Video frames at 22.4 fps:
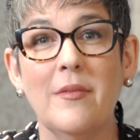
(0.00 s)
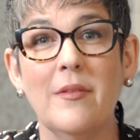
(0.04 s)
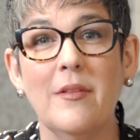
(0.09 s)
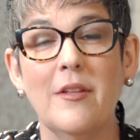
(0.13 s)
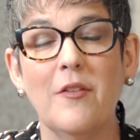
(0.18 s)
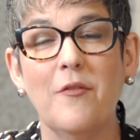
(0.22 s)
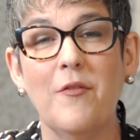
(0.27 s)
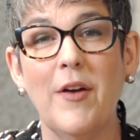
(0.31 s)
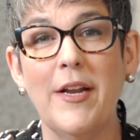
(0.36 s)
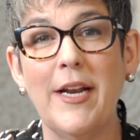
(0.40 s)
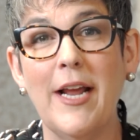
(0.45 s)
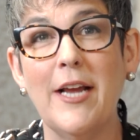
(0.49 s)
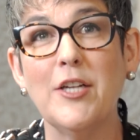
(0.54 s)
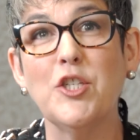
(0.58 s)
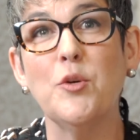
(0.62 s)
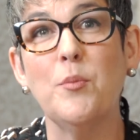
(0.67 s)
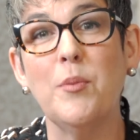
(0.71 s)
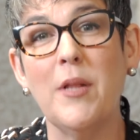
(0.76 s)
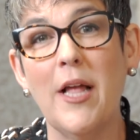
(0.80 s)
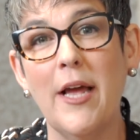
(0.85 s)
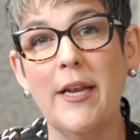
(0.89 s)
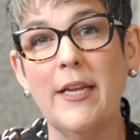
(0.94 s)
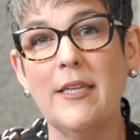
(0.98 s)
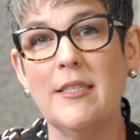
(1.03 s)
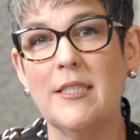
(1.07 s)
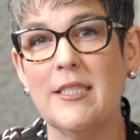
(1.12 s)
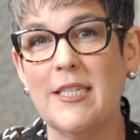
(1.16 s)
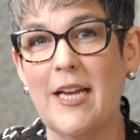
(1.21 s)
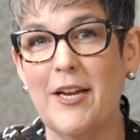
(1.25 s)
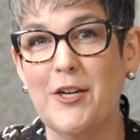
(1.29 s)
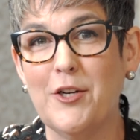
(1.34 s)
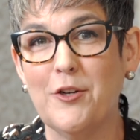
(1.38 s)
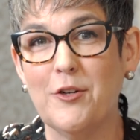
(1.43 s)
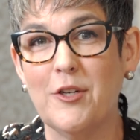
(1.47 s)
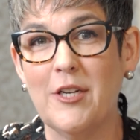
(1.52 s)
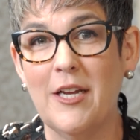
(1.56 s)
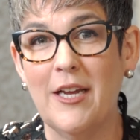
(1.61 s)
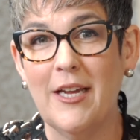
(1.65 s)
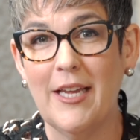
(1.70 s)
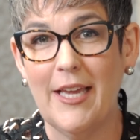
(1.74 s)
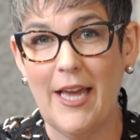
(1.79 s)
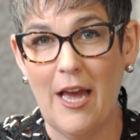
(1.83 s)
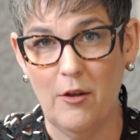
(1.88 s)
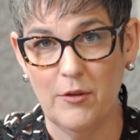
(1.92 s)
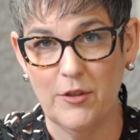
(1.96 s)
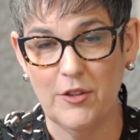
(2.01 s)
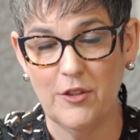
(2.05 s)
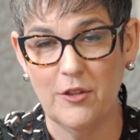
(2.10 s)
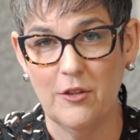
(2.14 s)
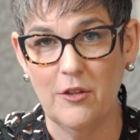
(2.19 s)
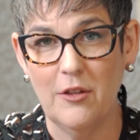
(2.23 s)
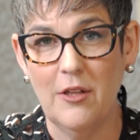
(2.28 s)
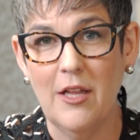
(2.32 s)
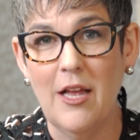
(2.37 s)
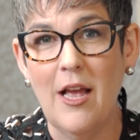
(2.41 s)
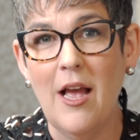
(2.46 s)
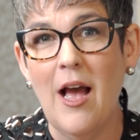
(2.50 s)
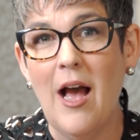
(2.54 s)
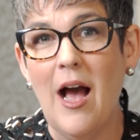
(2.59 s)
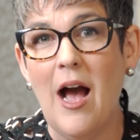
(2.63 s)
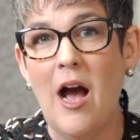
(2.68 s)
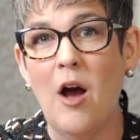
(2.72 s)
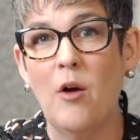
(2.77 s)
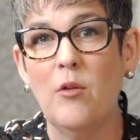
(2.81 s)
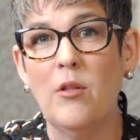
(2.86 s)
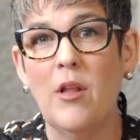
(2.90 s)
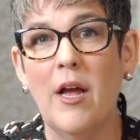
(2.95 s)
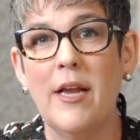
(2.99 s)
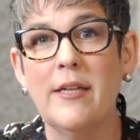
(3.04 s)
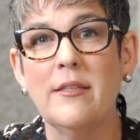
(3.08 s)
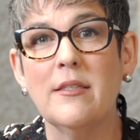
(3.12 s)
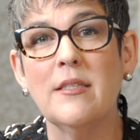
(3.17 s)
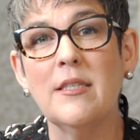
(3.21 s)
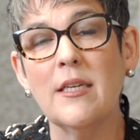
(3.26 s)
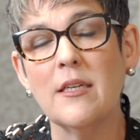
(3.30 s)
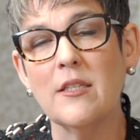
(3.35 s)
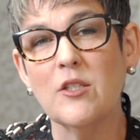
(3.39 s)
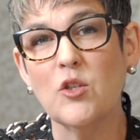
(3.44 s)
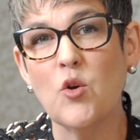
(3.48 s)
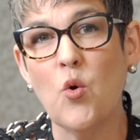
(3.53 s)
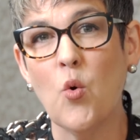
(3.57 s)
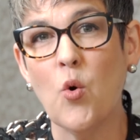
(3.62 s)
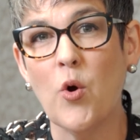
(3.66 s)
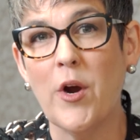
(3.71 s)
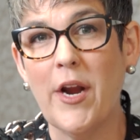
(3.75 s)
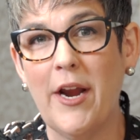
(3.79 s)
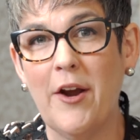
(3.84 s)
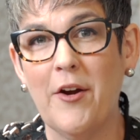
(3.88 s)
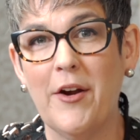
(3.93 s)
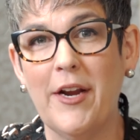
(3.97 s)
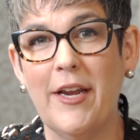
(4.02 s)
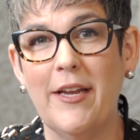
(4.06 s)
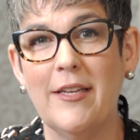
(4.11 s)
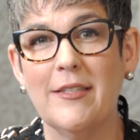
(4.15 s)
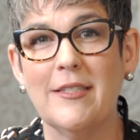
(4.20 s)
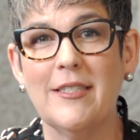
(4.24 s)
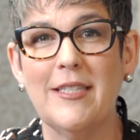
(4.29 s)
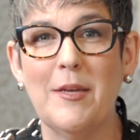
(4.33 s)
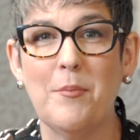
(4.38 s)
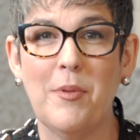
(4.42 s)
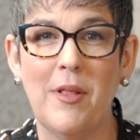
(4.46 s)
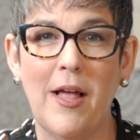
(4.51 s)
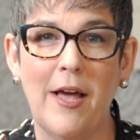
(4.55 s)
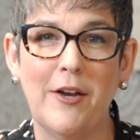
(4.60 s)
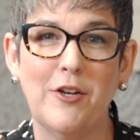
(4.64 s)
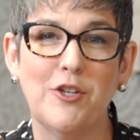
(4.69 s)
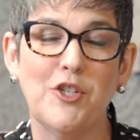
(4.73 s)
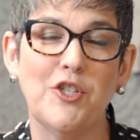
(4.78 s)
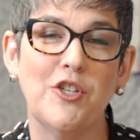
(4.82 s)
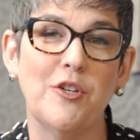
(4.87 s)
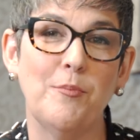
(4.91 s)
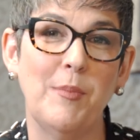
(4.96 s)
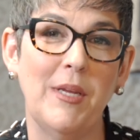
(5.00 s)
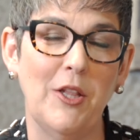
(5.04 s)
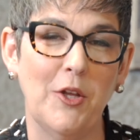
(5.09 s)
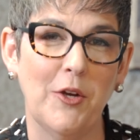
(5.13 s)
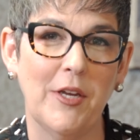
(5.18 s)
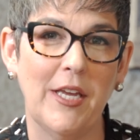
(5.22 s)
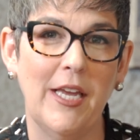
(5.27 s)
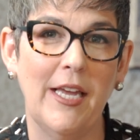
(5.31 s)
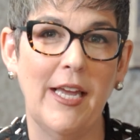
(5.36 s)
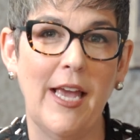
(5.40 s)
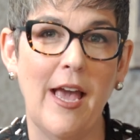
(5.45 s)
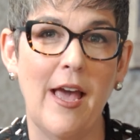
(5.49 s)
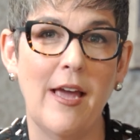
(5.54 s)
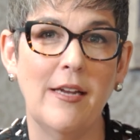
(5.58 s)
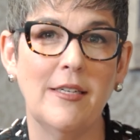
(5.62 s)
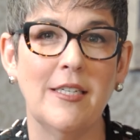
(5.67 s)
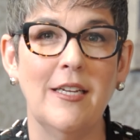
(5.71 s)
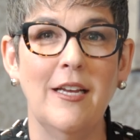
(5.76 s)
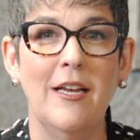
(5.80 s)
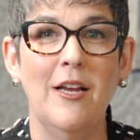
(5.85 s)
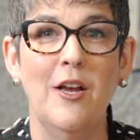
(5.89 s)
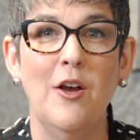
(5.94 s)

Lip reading: The Financial Planning Standard Council outlines 6 core areas that planners should be looking at